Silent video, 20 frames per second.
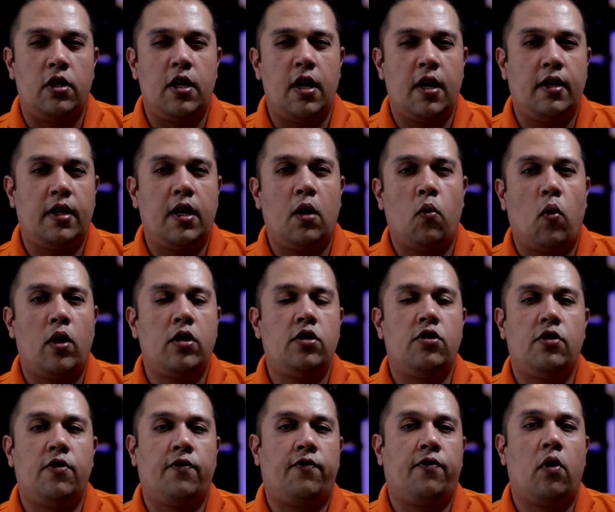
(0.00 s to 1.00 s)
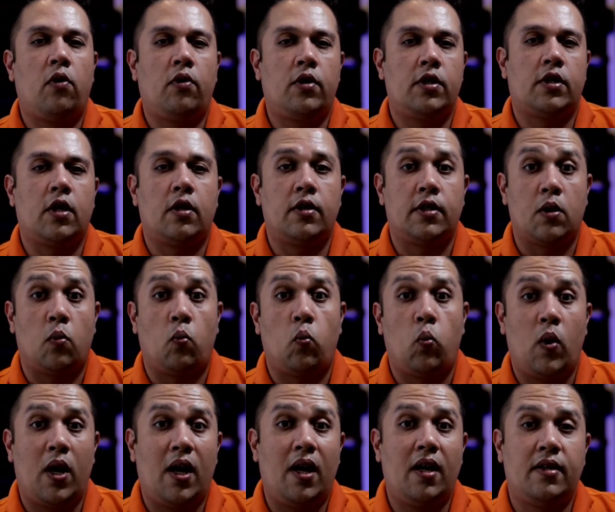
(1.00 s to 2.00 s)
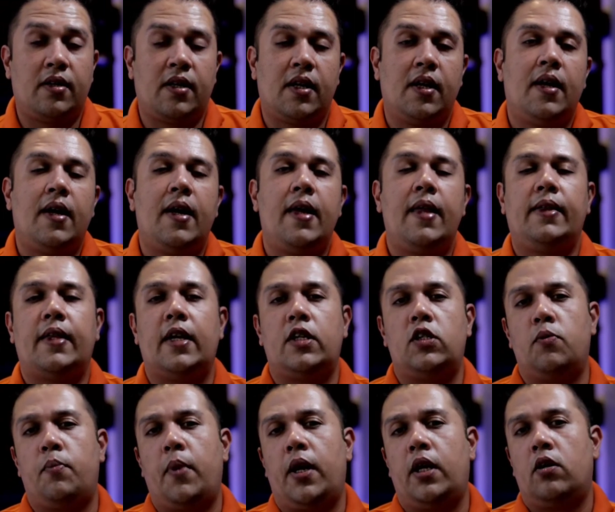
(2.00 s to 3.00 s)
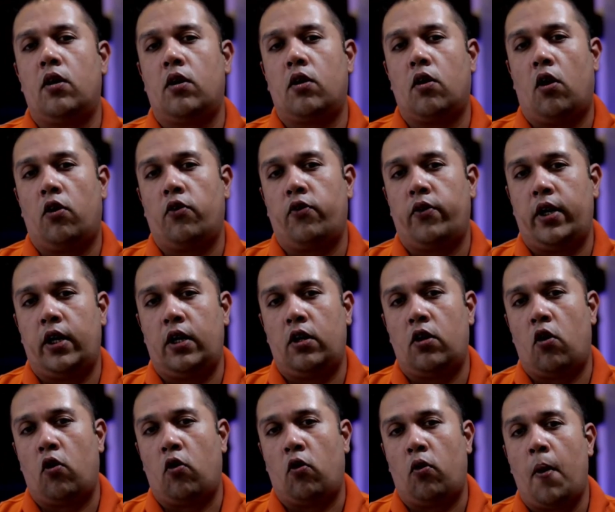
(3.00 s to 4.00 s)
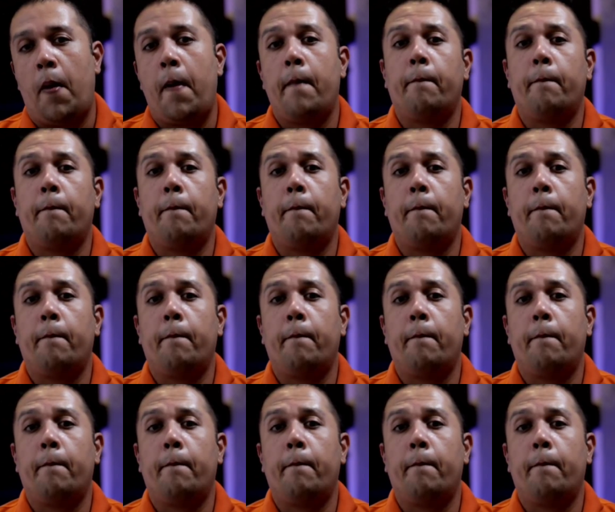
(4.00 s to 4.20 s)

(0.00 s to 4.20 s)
Here they want you to focus on some words that you may not already know.